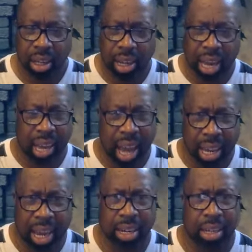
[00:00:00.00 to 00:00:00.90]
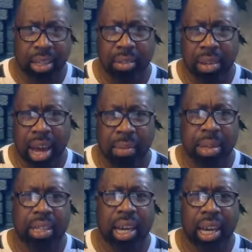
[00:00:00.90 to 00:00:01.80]
Like I got to deal with. How
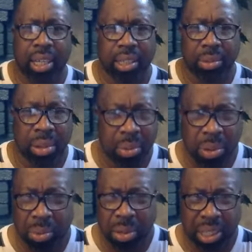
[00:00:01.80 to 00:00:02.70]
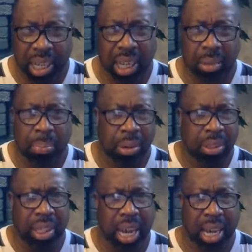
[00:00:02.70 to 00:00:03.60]
many times we we we take it
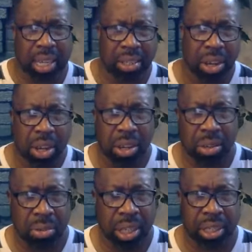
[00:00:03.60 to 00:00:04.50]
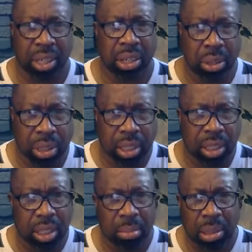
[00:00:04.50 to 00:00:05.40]
personal? Like you just a
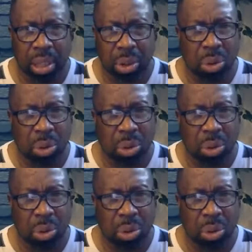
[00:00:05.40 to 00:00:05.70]
nuisance to me.